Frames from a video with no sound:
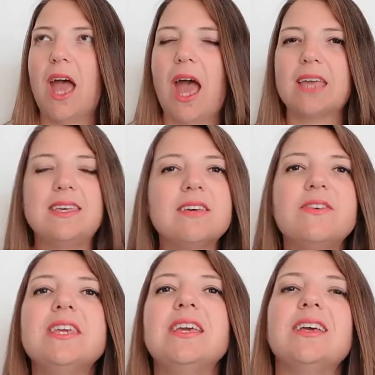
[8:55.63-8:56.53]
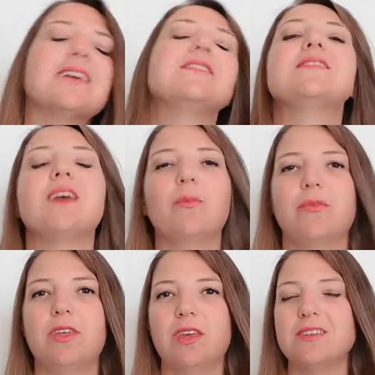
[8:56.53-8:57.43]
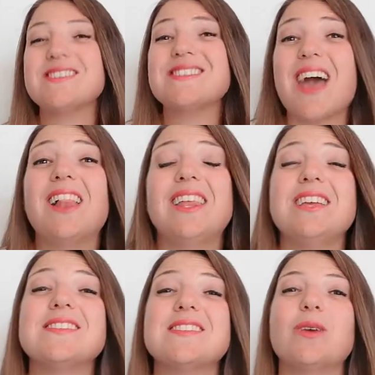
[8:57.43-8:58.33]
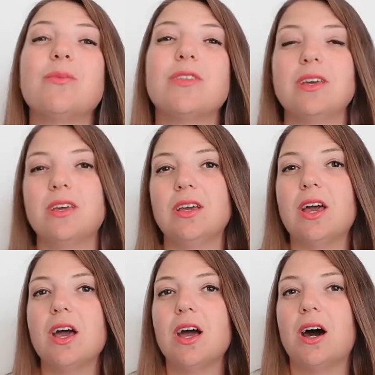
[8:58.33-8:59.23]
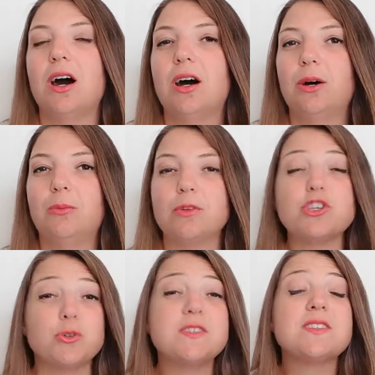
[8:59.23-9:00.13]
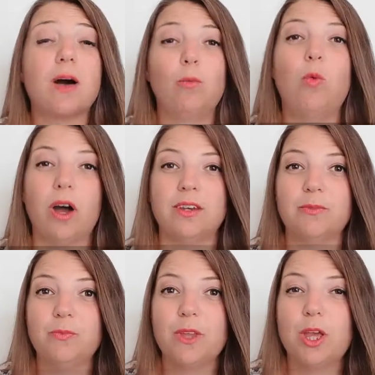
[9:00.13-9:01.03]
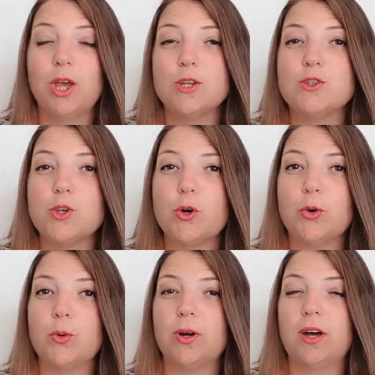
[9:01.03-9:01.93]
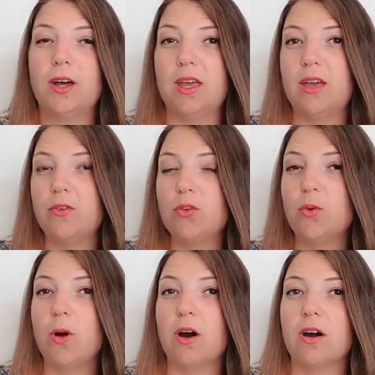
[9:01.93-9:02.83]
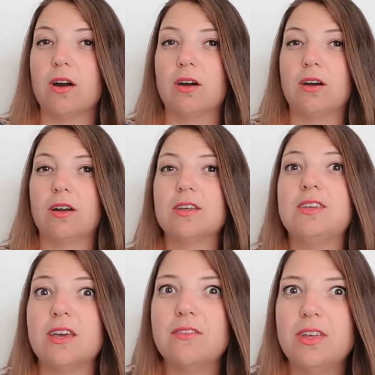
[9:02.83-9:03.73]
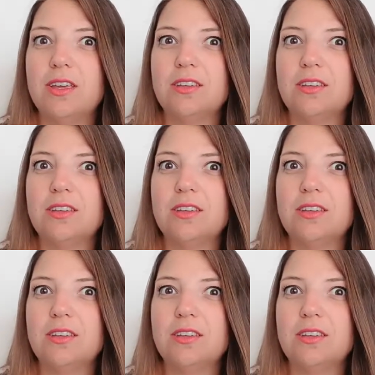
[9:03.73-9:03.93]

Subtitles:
giving something, selling something to someone. So if you are giving